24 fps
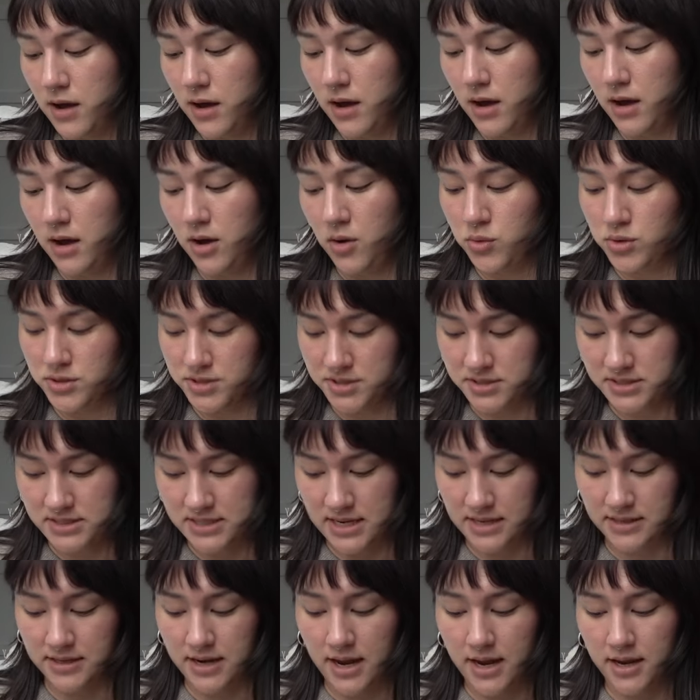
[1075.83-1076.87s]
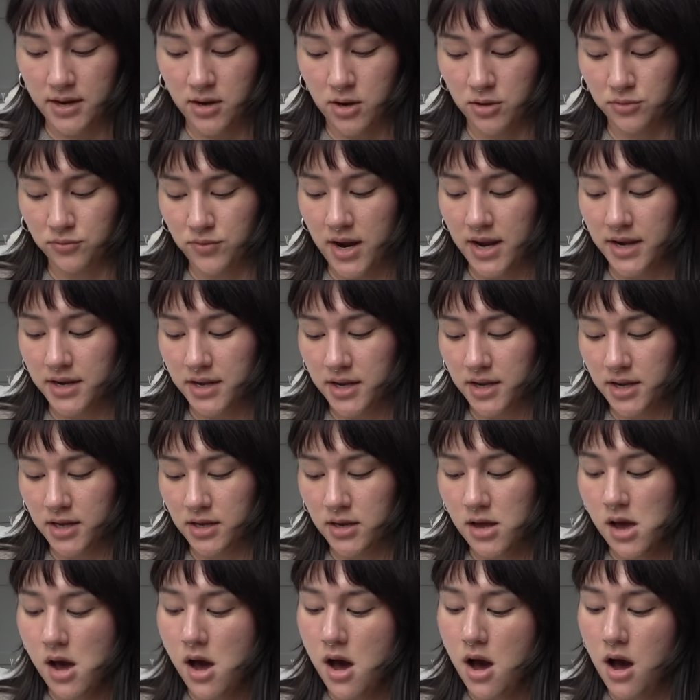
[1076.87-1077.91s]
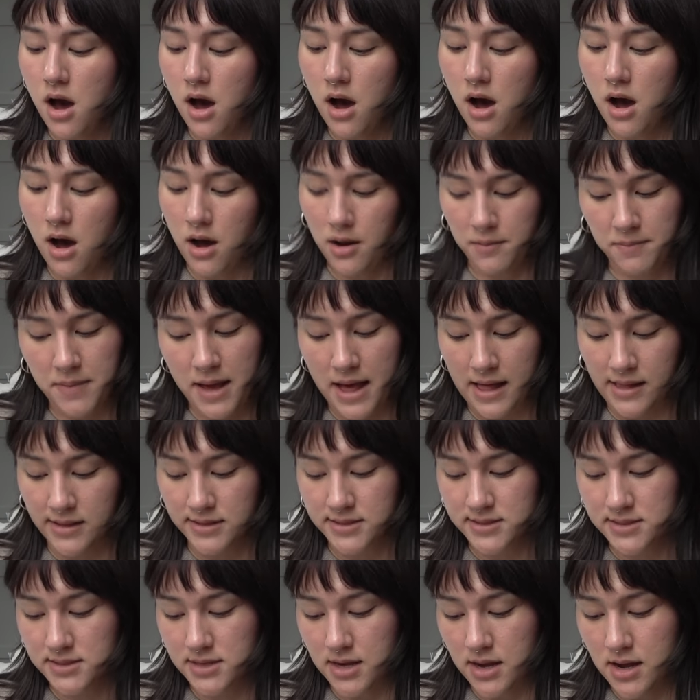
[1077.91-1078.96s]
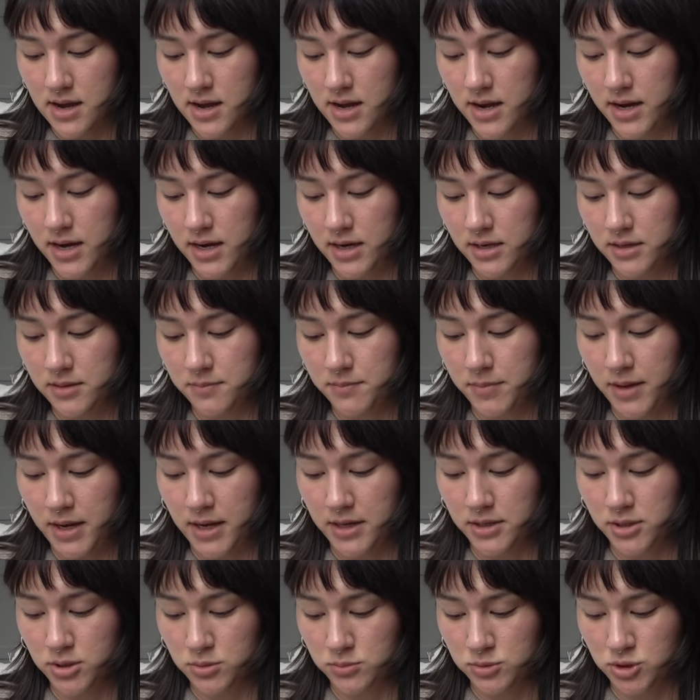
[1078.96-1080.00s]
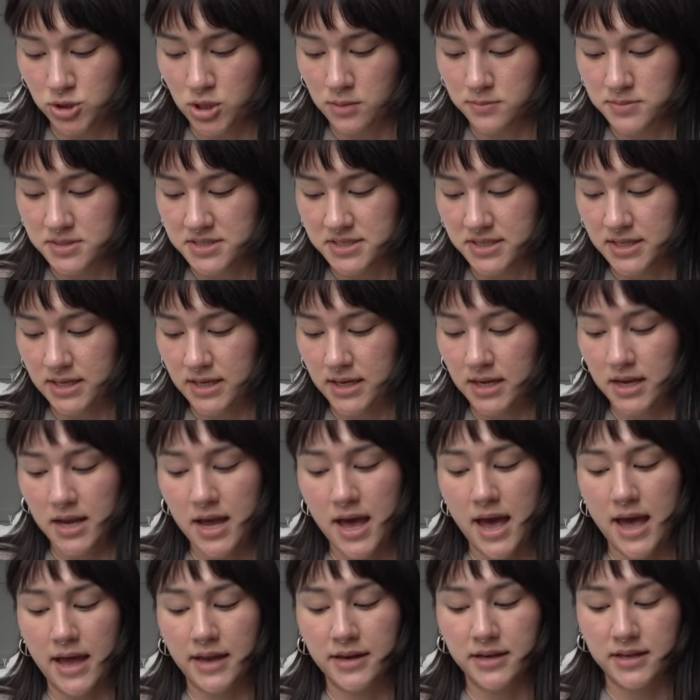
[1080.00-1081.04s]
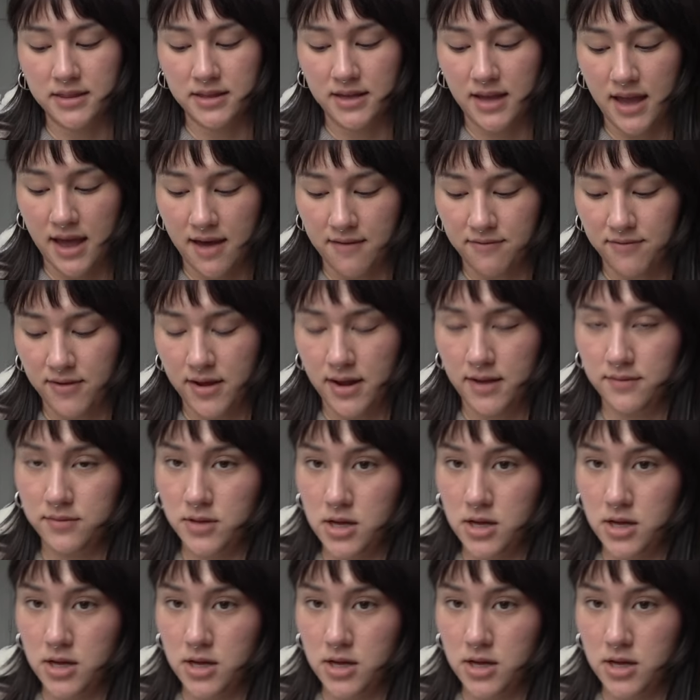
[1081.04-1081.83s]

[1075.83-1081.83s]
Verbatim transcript: Uh, a Horse at Night on Writing, On Palestine by Noam Chomsky, and In the Cafe of